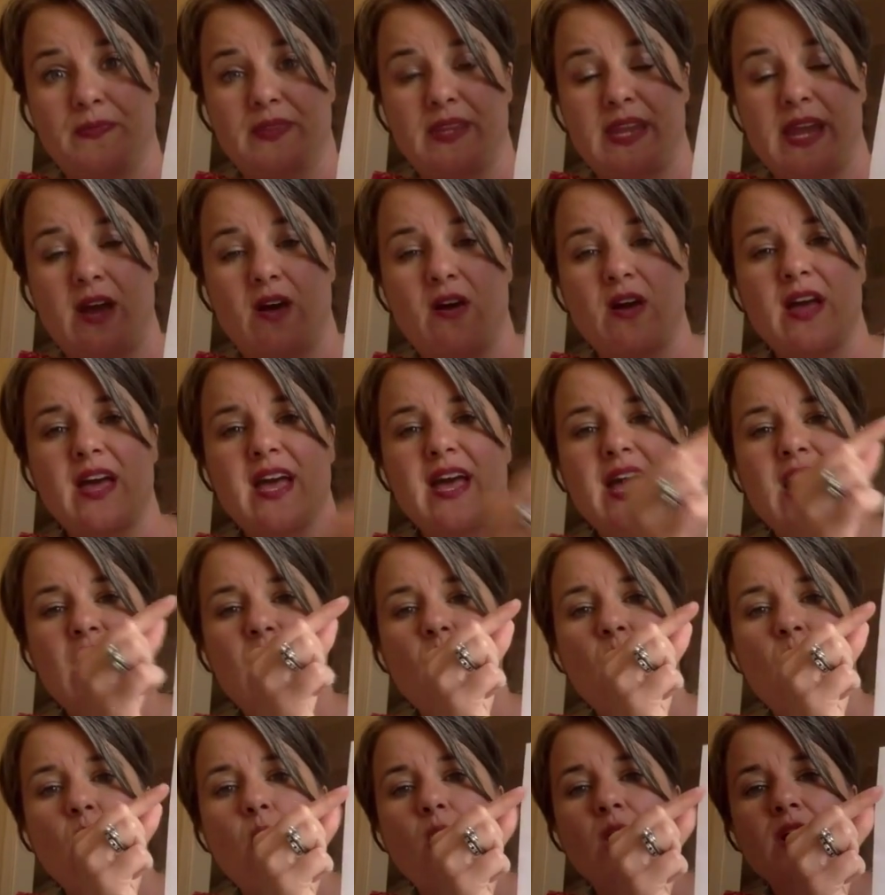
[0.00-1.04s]
Now,
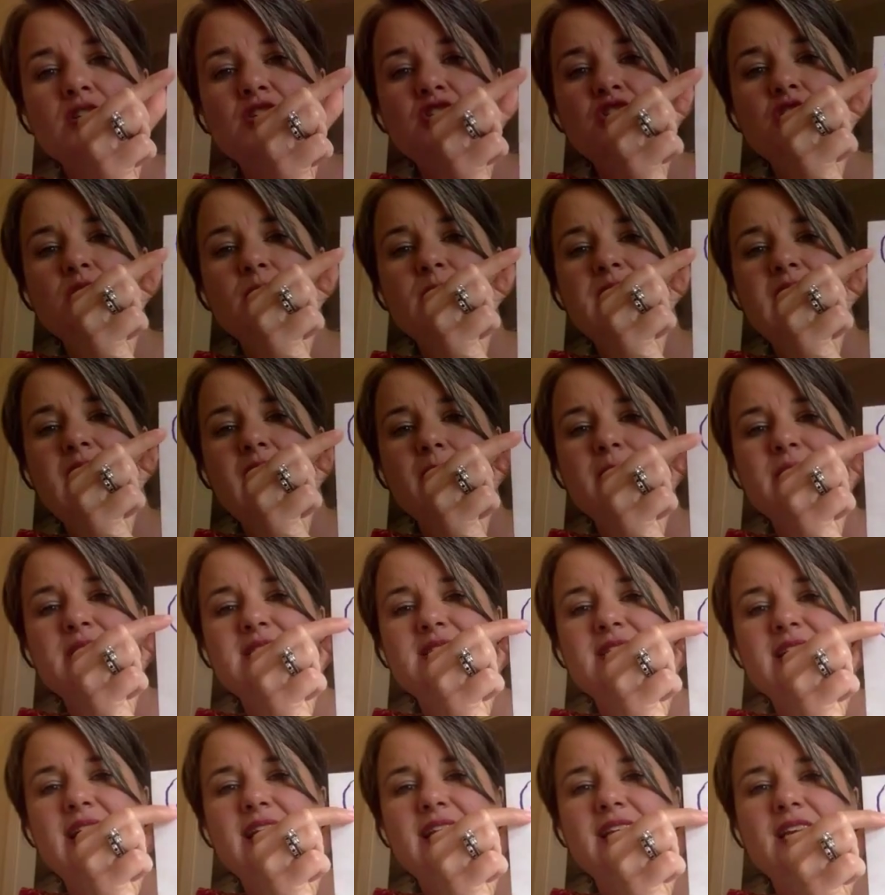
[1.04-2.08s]
once you become
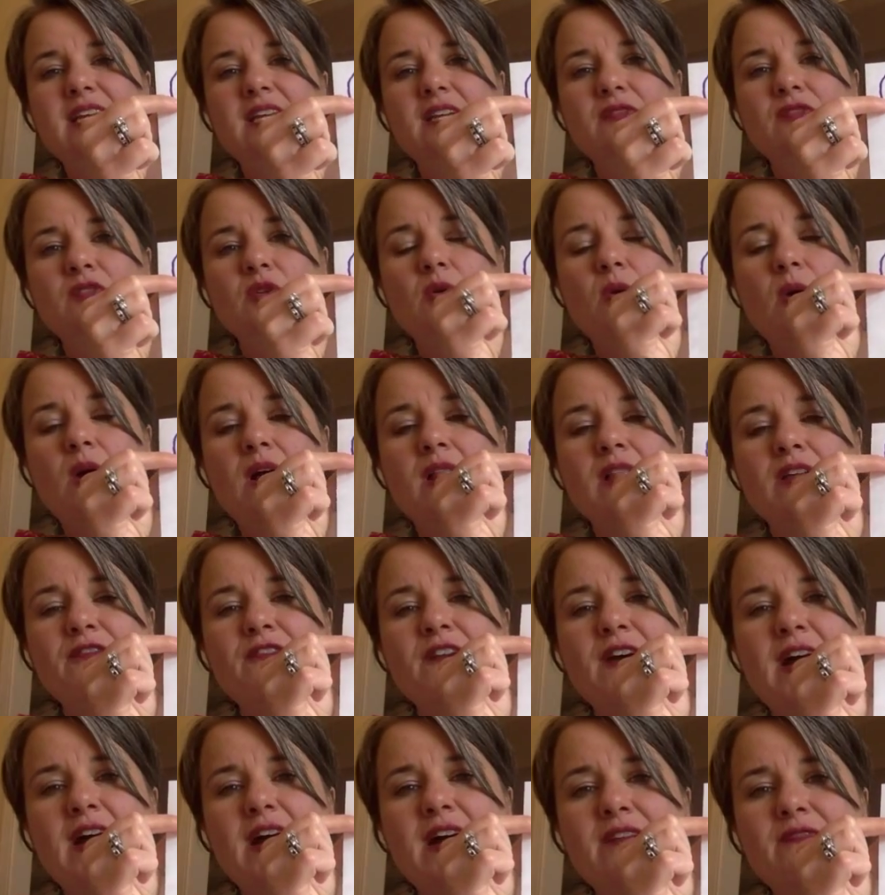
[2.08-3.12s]
executive,
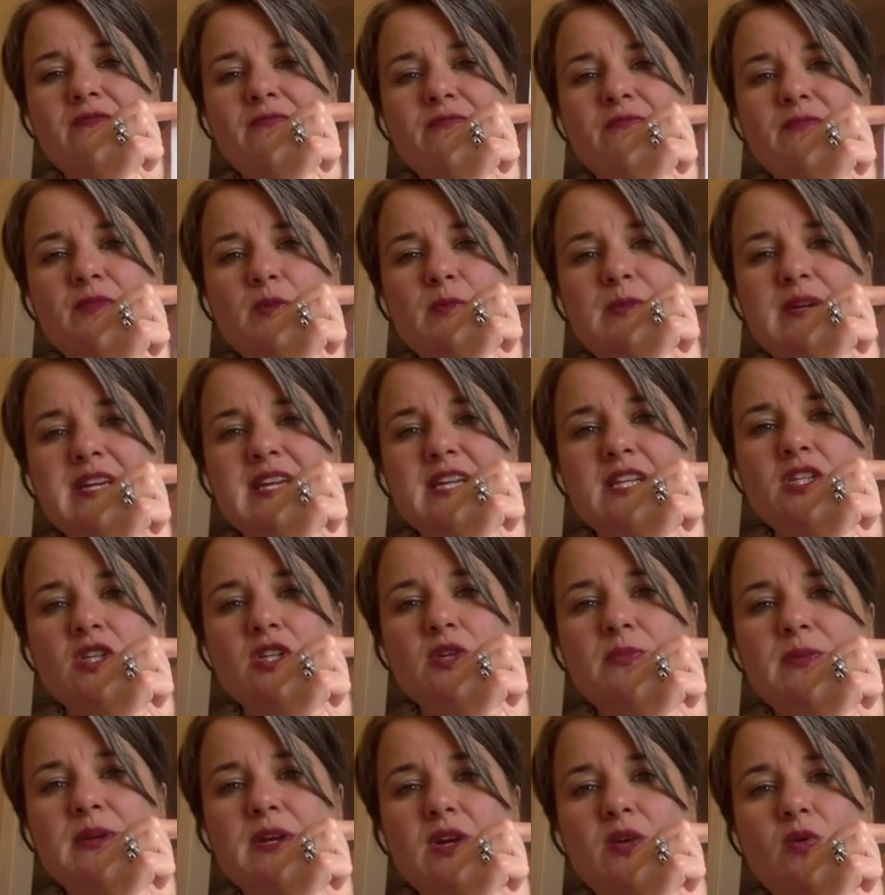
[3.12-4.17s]
you begin to
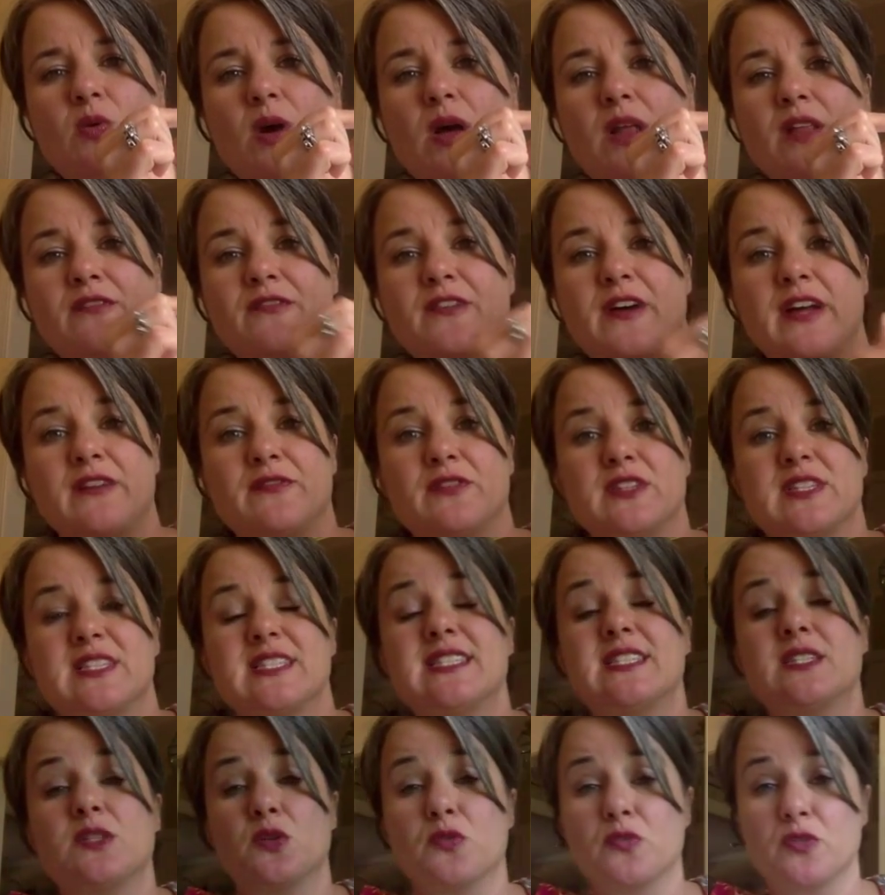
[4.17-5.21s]
be qualified for the
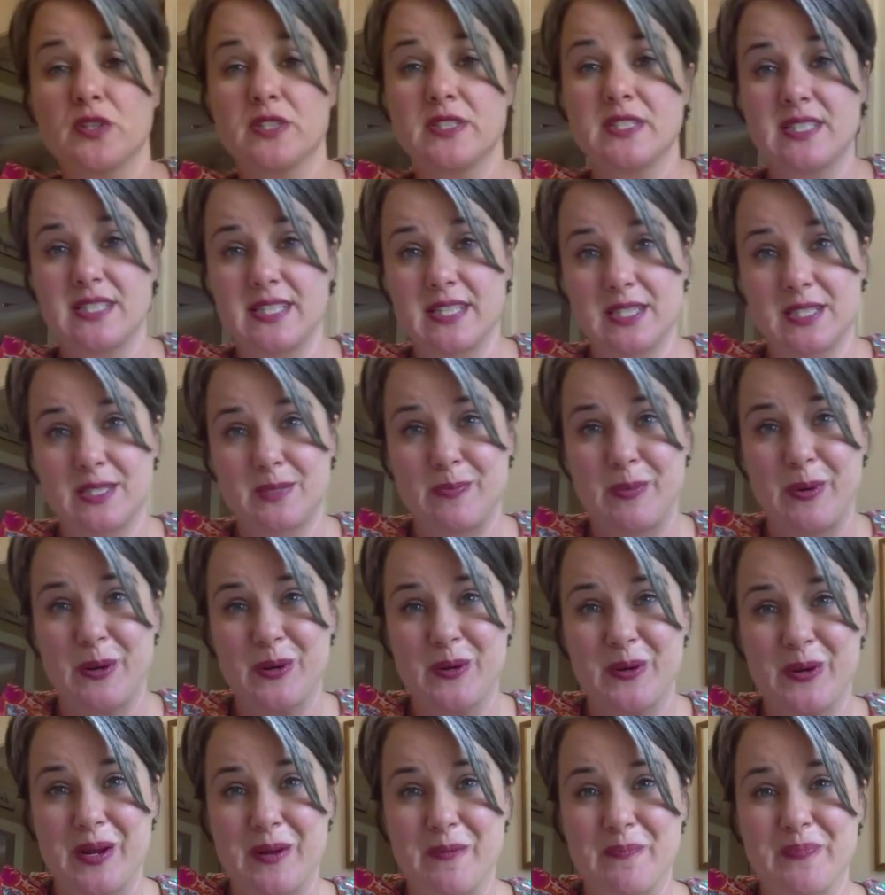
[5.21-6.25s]
Silver and 6
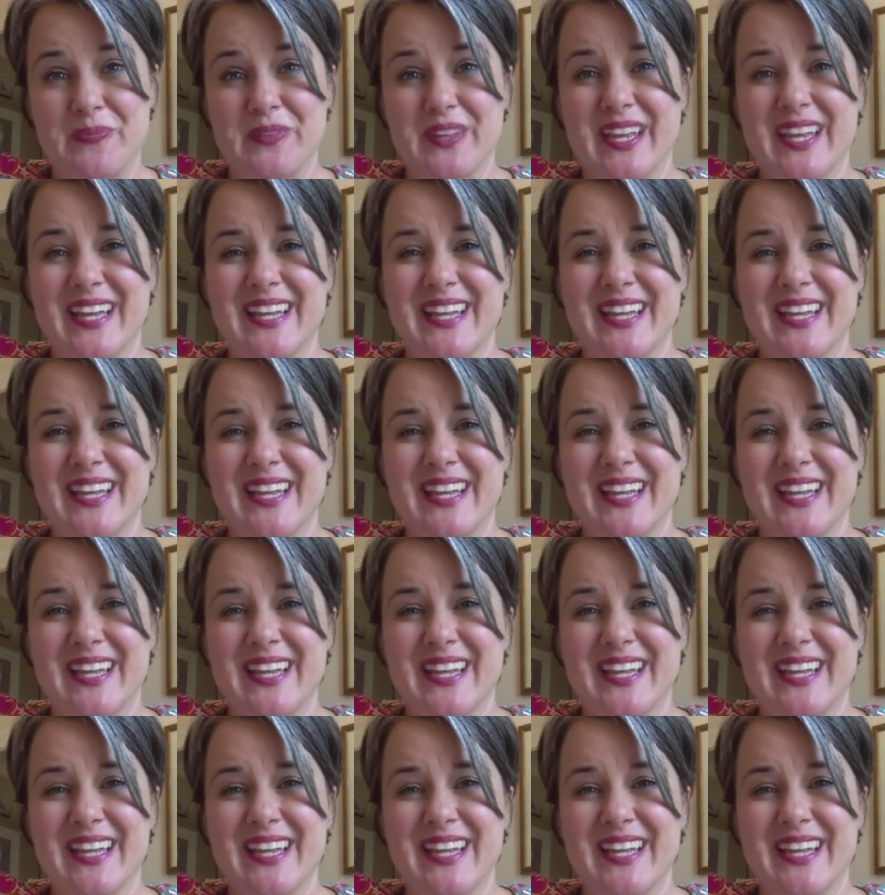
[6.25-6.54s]
program.